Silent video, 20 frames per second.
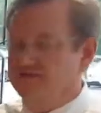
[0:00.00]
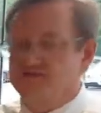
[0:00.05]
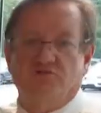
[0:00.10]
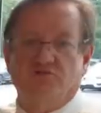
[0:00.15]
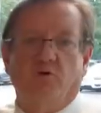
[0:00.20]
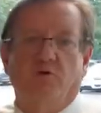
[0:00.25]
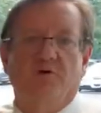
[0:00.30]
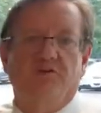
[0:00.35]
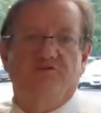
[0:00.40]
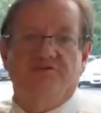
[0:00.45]

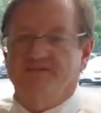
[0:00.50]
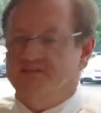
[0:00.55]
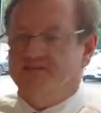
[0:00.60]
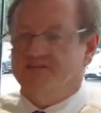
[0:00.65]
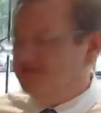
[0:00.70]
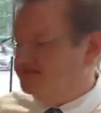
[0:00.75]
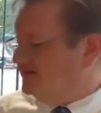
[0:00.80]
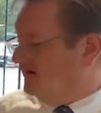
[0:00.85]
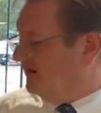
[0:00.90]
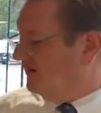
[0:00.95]
storage in
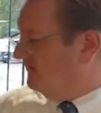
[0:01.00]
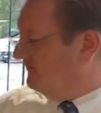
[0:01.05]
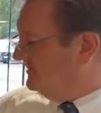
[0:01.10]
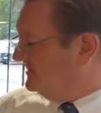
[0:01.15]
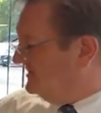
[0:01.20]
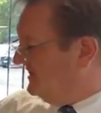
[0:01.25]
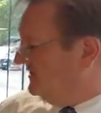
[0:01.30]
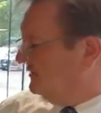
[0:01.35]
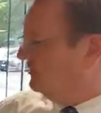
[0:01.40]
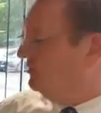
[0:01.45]
this car. If you
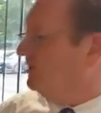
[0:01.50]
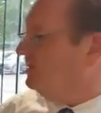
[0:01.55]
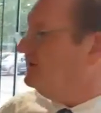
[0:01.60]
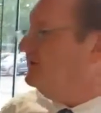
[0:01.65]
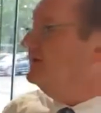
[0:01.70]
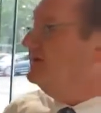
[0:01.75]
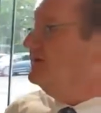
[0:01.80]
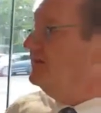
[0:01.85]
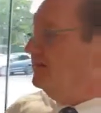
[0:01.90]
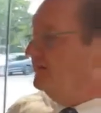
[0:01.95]
take a look,
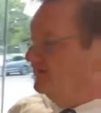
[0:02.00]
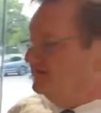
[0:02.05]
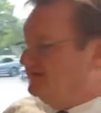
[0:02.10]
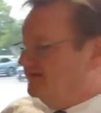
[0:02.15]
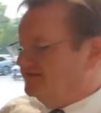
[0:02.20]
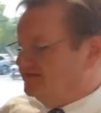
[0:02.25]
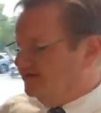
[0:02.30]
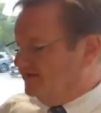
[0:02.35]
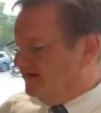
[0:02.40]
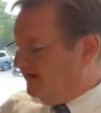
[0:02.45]
this
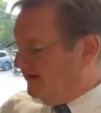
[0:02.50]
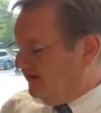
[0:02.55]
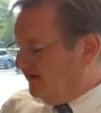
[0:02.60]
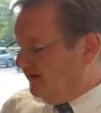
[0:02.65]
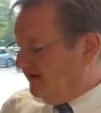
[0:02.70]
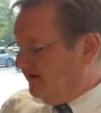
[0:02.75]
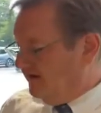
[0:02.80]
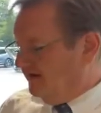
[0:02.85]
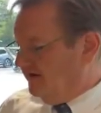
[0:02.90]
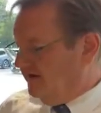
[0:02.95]
has
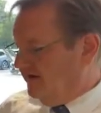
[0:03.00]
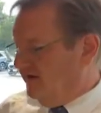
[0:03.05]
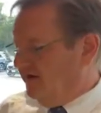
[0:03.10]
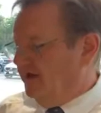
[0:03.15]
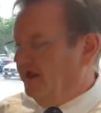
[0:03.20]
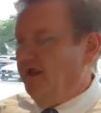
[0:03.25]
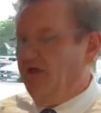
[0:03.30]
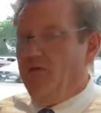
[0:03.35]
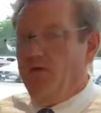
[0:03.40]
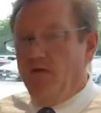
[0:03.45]

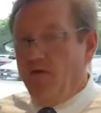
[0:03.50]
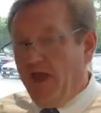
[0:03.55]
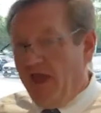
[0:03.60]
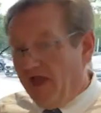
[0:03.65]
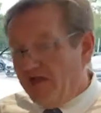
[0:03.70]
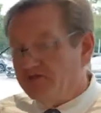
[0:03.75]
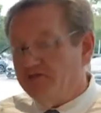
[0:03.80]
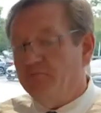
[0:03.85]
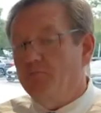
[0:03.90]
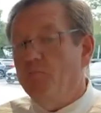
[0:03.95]

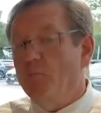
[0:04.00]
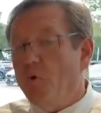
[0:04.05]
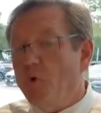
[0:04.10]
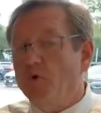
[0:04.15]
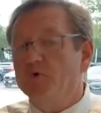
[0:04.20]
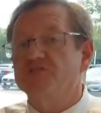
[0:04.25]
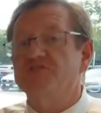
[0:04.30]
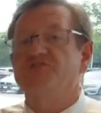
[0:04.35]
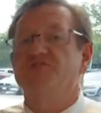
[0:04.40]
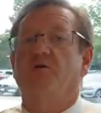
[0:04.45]
actually
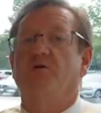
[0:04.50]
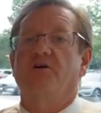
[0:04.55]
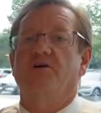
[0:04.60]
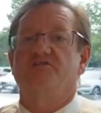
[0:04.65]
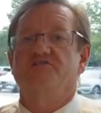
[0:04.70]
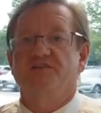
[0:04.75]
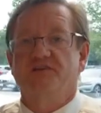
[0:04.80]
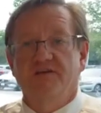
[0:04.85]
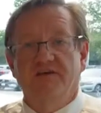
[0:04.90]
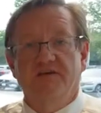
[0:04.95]
more
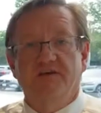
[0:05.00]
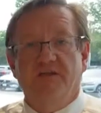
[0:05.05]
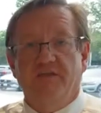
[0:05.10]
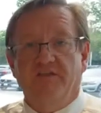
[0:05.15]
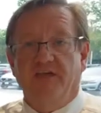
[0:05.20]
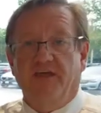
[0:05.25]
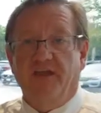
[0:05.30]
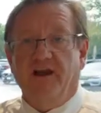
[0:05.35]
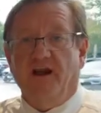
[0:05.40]
storage than